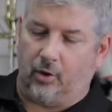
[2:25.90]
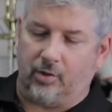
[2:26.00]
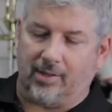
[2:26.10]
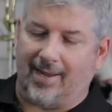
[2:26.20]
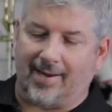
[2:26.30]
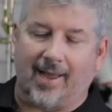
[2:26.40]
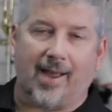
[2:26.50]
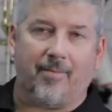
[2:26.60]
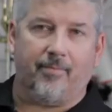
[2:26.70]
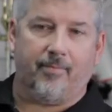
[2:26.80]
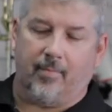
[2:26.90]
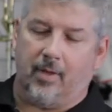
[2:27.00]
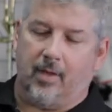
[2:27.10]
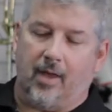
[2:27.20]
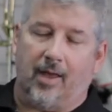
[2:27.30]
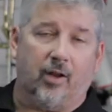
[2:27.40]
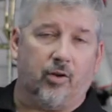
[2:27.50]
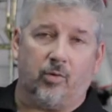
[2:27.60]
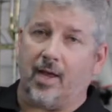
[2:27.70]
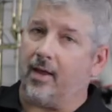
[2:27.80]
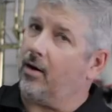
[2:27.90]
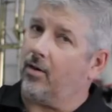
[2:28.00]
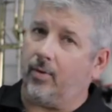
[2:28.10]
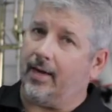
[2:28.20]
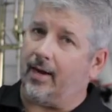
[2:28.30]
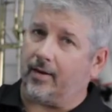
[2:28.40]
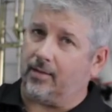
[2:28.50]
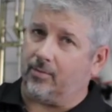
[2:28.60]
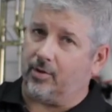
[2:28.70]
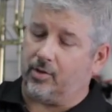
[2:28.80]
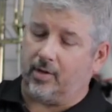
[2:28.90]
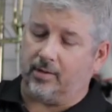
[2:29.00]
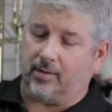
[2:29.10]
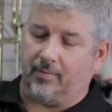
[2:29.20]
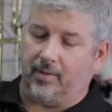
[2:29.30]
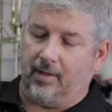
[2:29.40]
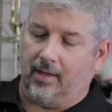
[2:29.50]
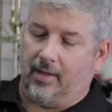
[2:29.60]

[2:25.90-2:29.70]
loosen that cap, and don't take it all the way out because I want to show you something.